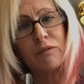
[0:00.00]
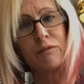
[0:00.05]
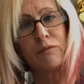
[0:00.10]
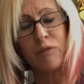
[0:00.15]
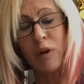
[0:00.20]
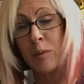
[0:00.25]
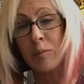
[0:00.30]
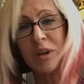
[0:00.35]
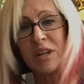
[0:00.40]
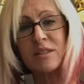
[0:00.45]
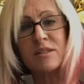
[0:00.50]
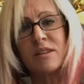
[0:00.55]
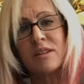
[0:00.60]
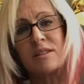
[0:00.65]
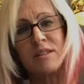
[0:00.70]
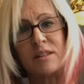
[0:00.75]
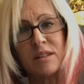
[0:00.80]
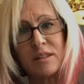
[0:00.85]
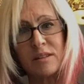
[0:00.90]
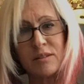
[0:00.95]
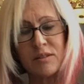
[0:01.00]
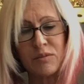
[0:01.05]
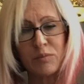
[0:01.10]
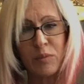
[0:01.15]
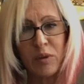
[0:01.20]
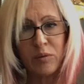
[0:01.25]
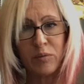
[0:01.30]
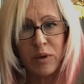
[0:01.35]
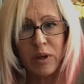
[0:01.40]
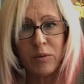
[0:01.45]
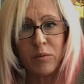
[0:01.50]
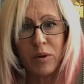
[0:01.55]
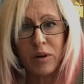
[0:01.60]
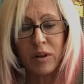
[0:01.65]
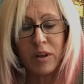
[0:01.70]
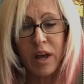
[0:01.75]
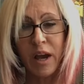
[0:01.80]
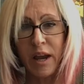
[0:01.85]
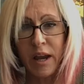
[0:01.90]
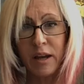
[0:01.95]
from existence when we were
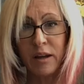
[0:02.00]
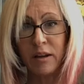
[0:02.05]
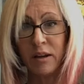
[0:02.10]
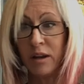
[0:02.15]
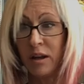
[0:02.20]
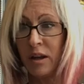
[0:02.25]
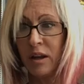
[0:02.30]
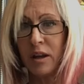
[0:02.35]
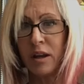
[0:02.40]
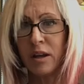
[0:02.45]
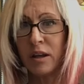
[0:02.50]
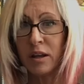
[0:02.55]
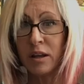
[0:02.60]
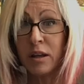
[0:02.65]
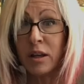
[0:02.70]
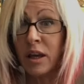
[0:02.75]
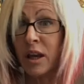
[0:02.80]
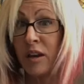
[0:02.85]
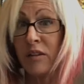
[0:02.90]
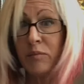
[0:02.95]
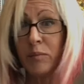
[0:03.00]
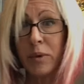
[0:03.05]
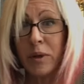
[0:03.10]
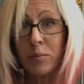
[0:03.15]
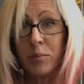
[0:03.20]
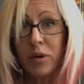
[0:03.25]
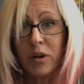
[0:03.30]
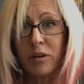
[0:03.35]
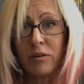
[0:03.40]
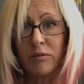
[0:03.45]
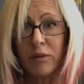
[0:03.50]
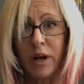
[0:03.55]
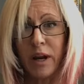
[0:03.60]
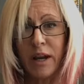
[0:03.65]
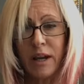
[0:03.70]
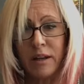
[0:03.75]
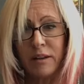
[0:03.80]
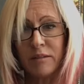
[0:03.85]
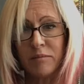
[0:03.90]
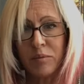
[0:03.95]
like cave people,
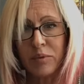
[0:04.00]
right?